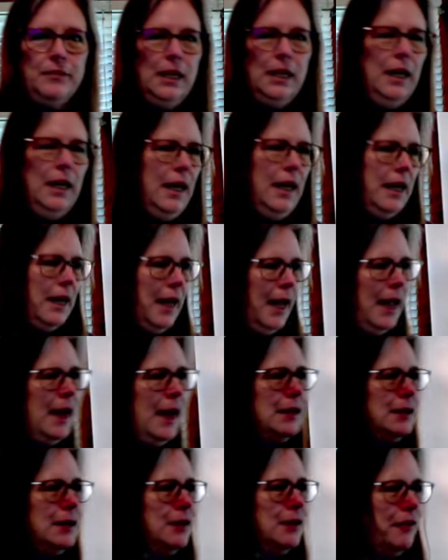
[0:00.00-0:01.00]
and I had
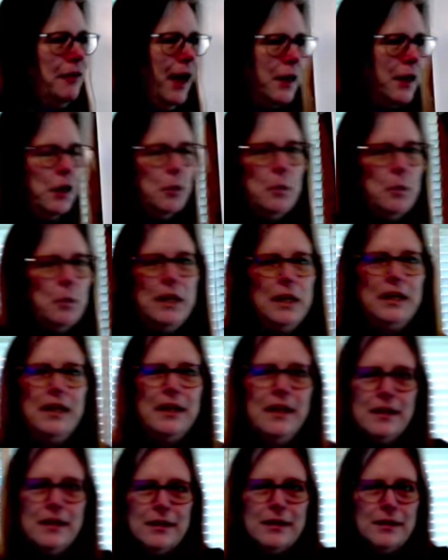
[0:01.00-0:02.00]
the vacuum, uh,
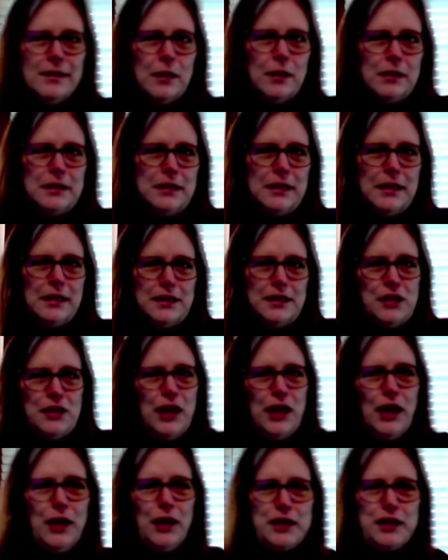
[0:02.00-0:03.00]
the, the
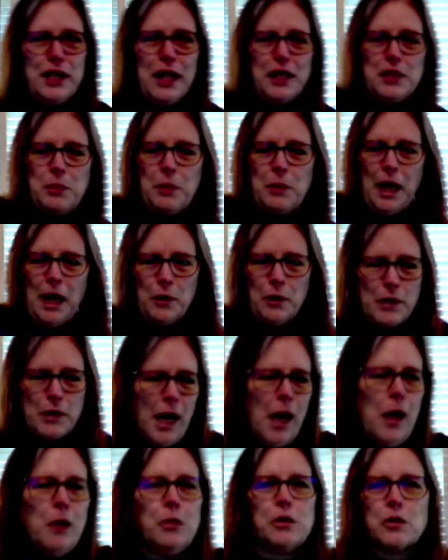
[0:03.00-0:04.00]
stair attachment out, and
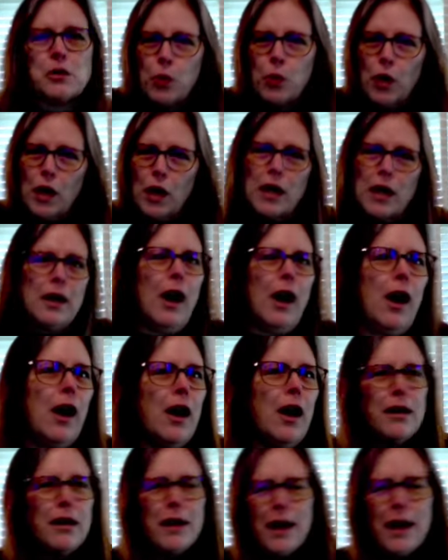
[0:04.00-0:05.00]
I was working hard,
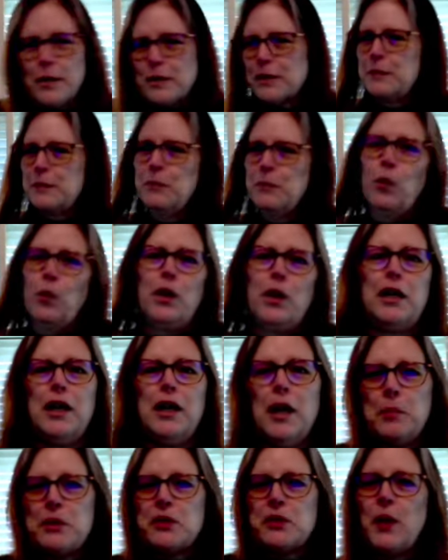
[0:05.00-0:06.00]
and I was working up
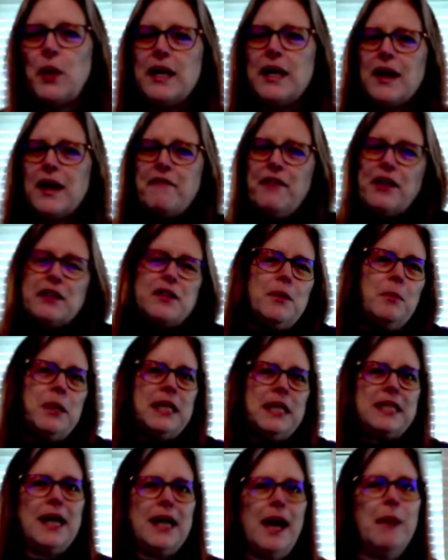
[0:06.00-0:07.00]
a sweat, and I felt somebody
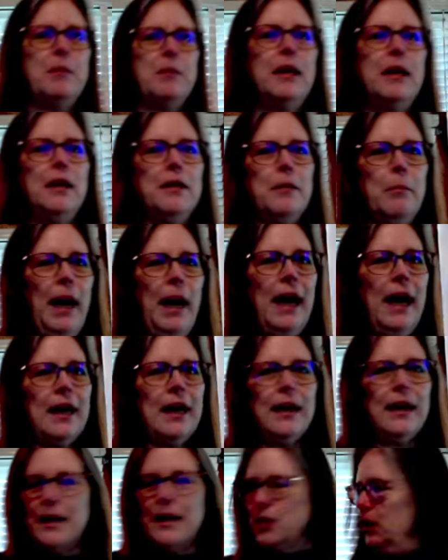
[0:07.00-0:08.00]
tap me on the back, and I
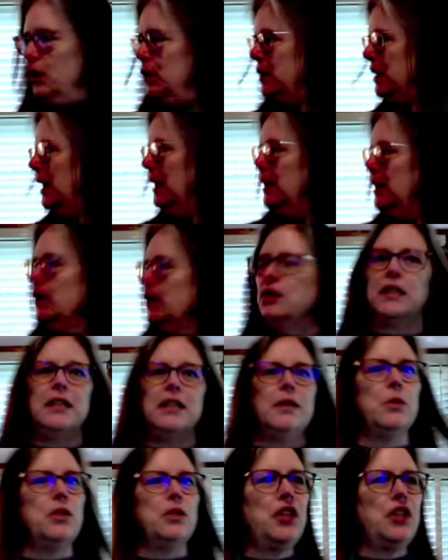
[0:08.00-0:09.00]
turned and I looked, and it
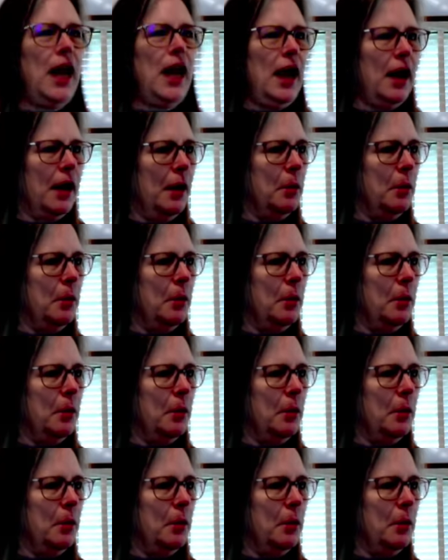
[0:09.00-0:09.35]
was Jacob.